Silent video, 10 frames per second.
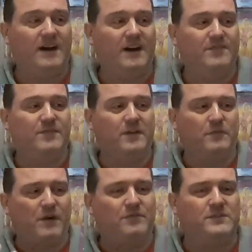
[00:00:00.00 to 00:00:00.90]
for
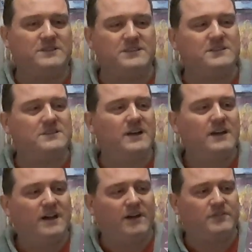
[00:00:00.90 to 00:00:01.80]
references
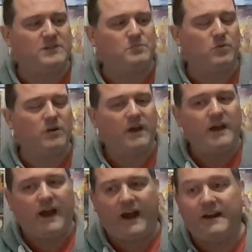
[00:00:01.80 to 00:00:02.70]
for this book,
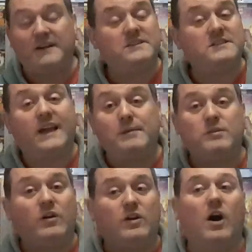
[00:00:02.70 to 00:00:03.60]
and it just keeps
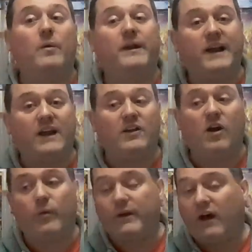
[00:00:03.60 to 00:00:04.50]
on going and
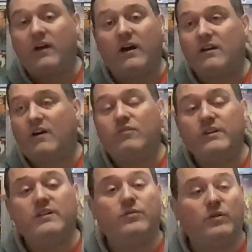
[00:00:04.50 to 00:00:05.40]
going. I
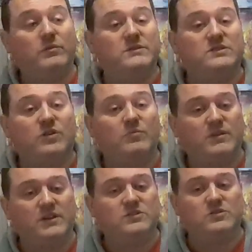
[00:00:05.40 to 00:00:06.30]
really thought it would stop
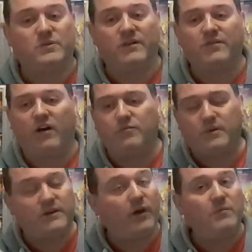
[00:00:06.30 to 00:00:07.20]
with issue 25,
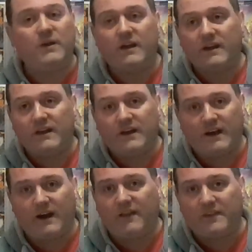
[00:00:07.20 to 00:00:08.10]
but nope.
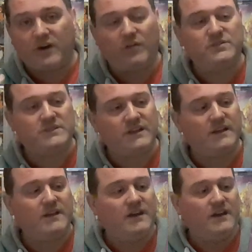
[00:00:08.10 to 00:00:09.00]

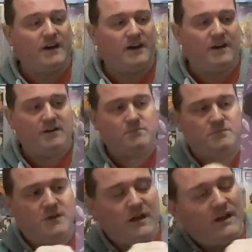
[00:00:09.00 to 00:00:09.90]
Obviously,
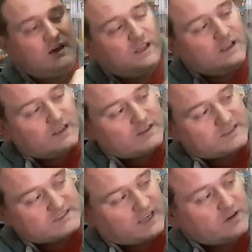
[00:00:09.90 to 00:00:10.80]
the
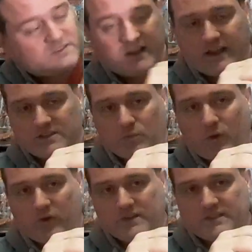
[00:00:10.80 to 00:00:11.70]
sales are there to
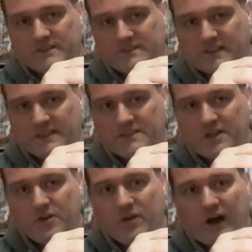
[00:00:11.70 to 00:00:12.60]
warrant it to continue,